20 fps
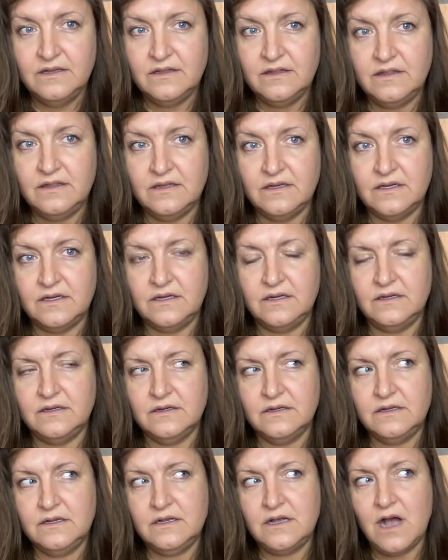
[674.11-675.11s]

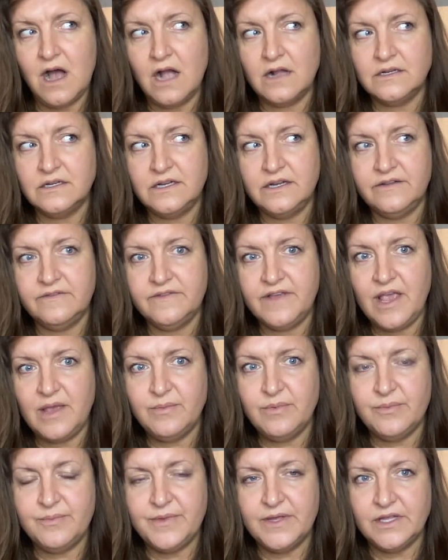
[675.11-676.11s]
the cognitive
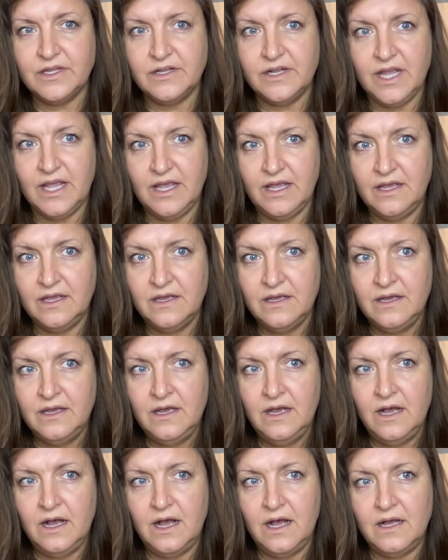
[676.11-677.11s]
capability,
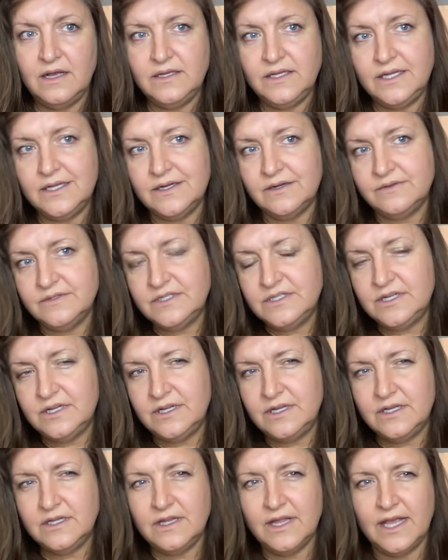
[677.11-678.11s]

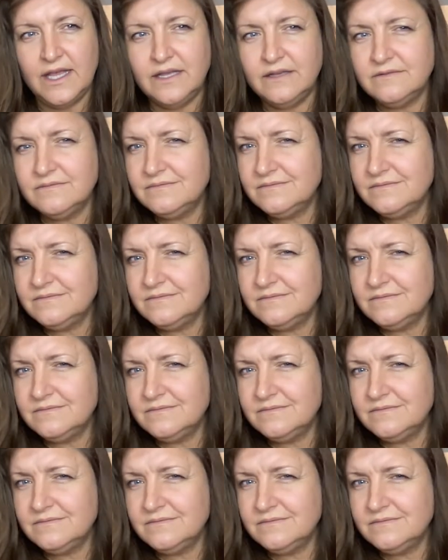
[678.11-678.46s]
to like,